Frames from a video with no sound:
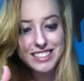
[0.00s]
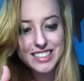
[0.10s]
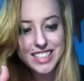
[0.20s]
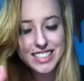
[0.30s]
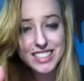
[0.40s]

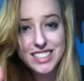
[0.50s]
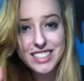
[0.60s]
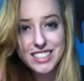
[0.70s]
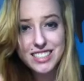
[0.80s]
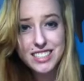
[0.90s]
Good answer?
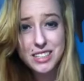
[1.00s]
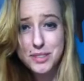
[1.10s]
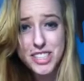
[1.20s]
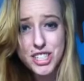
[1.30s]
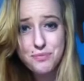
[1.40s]
Not a
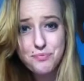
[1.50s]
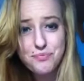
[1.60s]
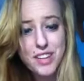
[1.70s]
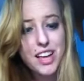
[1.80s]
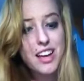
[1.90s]
question?
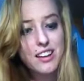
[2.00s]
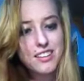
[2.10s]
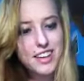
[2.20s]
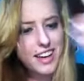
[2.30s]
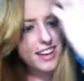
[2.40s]

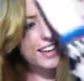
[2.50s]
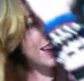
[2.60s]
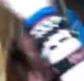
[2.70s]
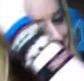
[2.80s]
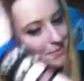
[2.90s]
Okay,
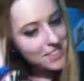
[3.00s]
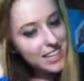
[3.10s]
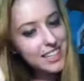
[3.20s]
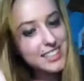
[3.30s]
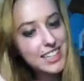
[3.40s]
number
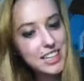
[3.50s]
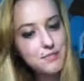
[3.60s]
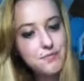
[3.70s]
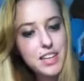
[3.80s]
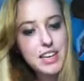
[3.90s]

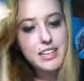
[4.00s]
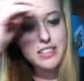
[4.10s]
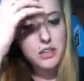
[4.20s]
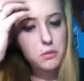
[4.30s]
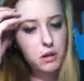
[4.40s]
19.
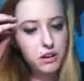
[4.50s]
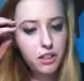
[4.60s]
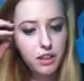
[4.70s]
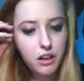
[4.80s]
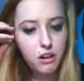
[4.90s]
Is there one
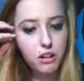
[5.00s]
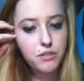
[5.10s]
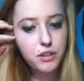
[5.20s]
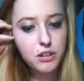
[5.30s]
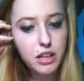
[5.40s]
thing all
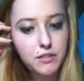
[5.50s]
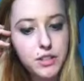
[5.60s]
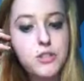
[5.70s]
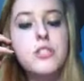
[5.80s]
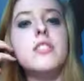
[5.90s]
of your love
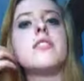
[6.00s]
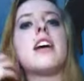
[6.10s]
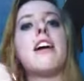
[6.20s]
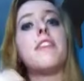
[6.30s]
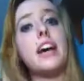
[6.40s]
interests
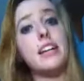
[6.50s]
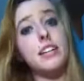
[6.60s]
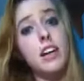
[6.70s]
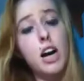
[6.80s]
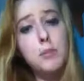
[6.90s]
have had
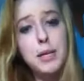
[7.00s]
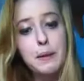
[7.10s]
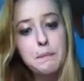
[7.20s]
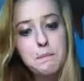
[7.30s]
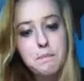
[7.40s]
in
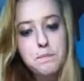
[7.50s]
common?